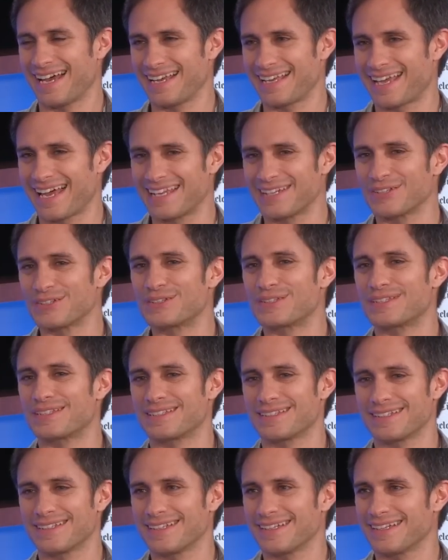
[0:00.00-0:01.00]
I
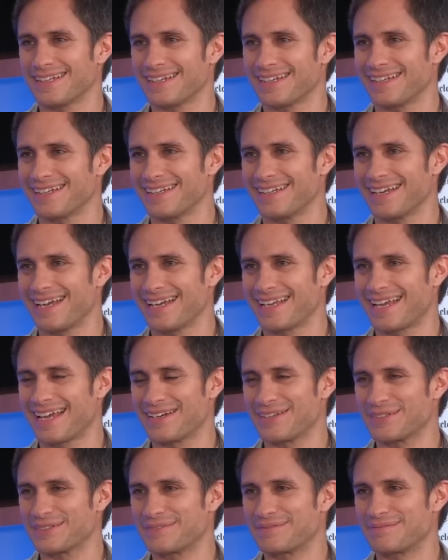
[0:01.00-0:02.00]

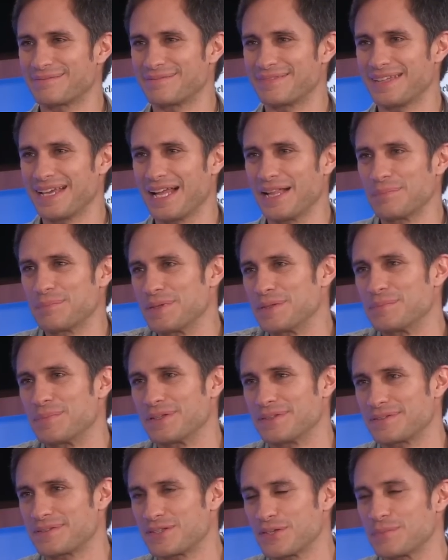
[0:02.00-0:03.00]
cannot help it
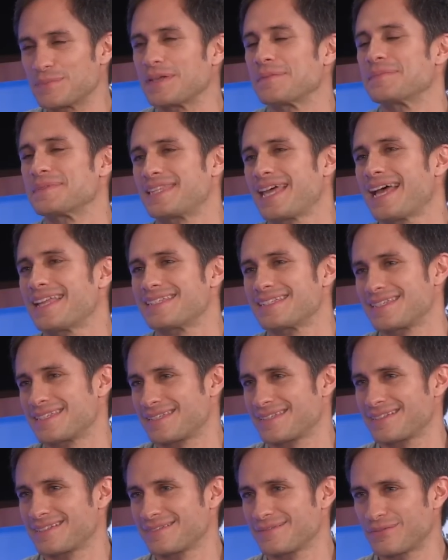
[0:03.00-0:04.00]
but sometimes
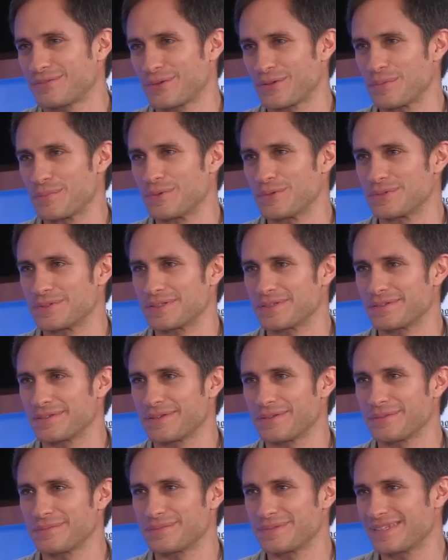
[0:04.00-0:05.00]
dance for the music, you
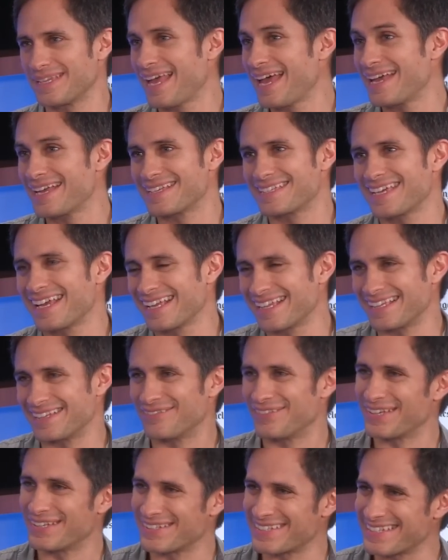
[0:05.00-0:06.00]
know. Yeah, exactly,
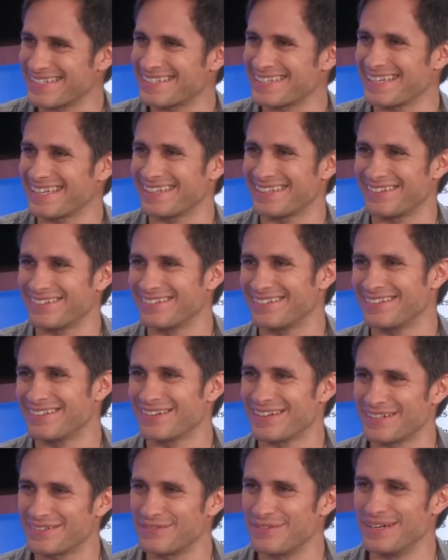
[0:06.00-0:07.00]
because it's like you
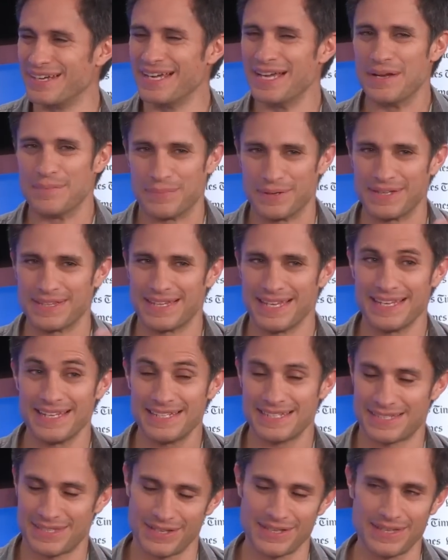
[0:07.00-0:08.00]
get, but
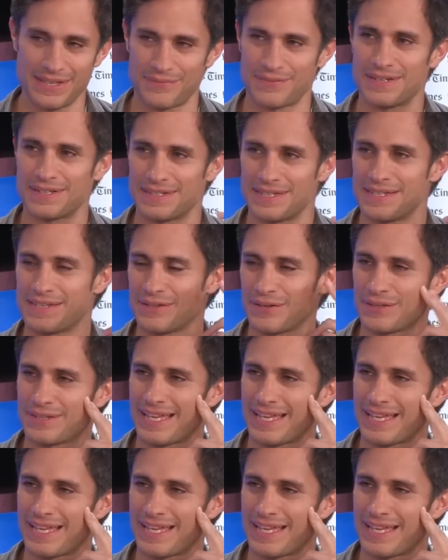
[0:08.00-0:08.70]
it is not definitely not